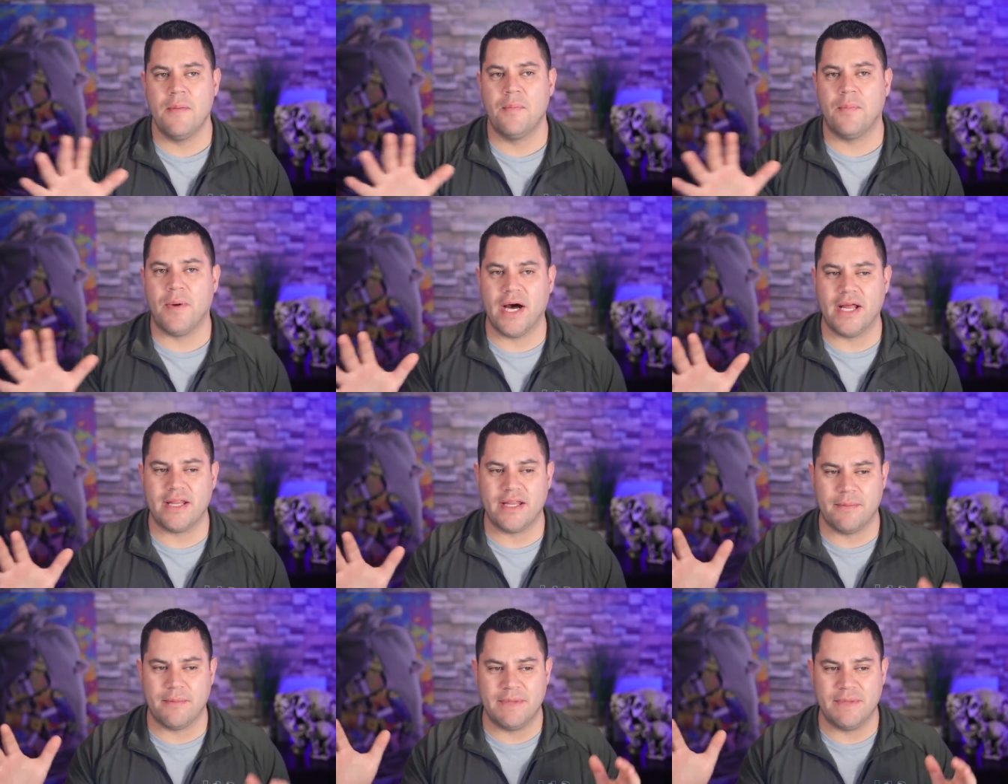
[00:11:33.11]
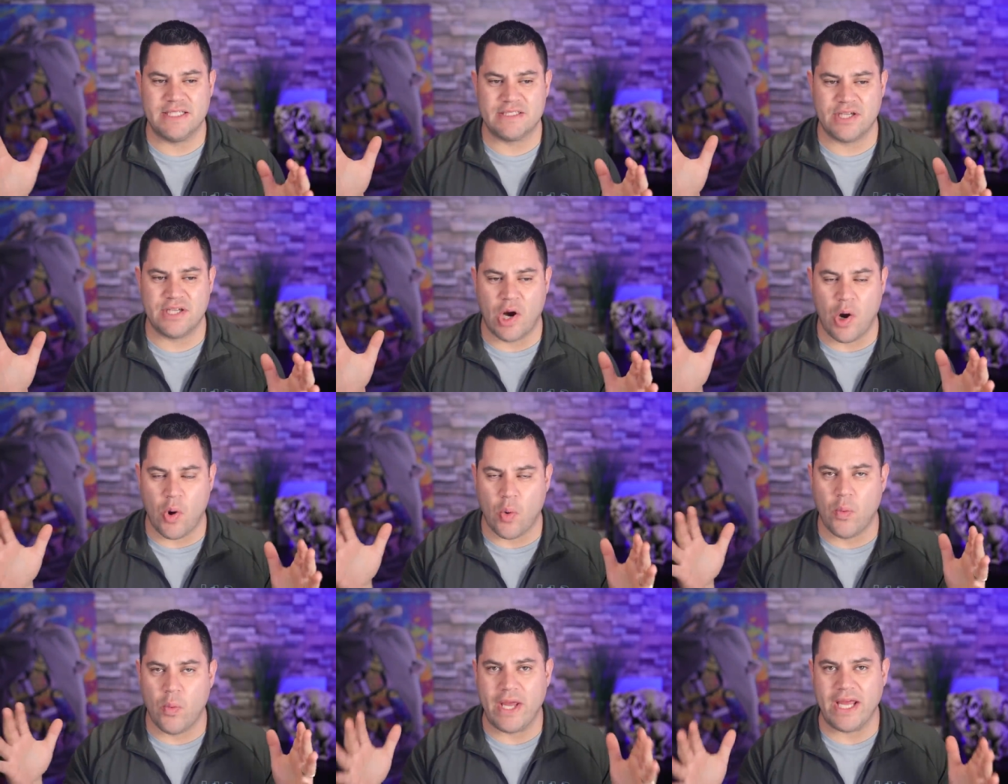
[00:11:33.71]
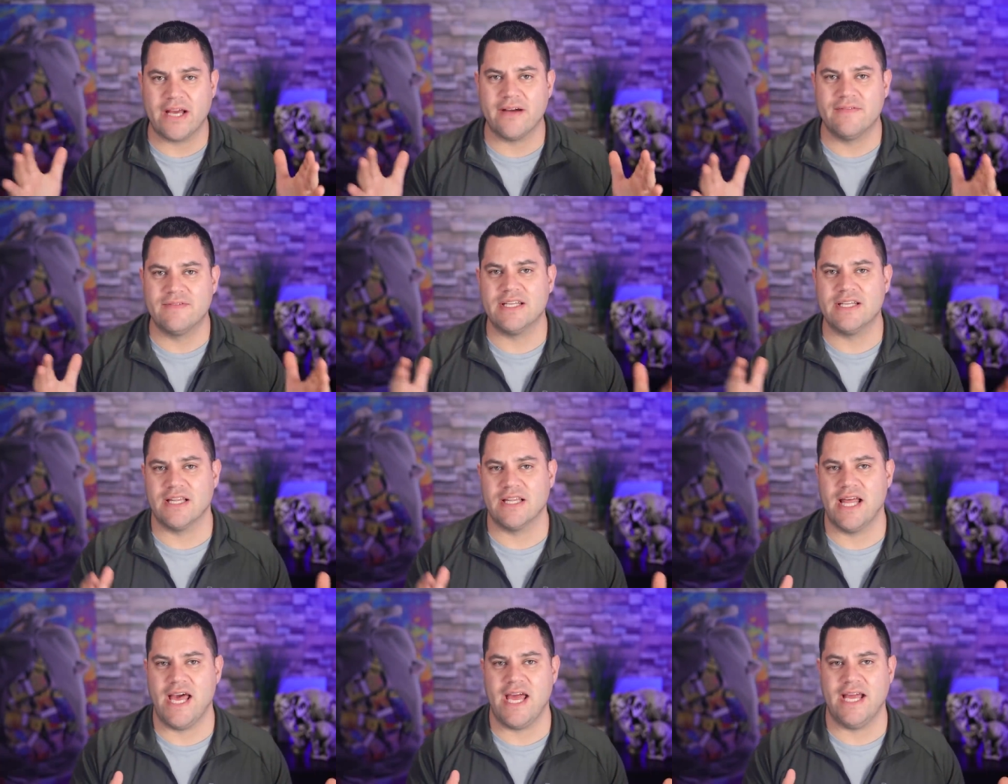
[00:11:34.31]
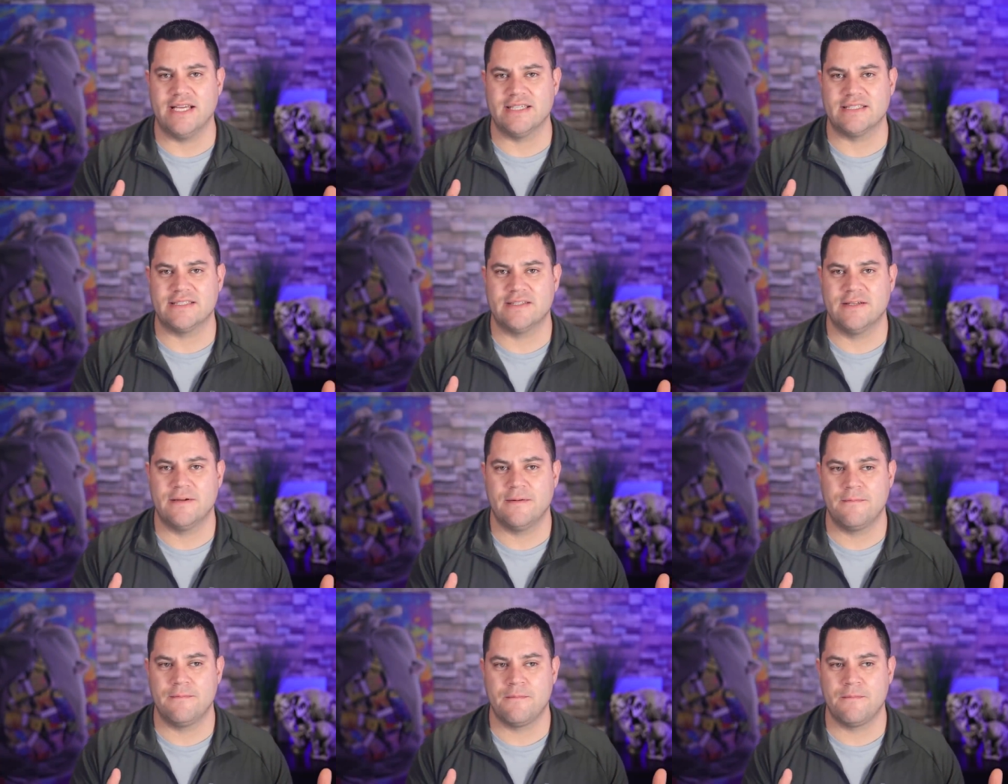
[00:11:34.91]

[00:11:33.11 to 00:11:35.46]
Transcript: But that means a week of delays.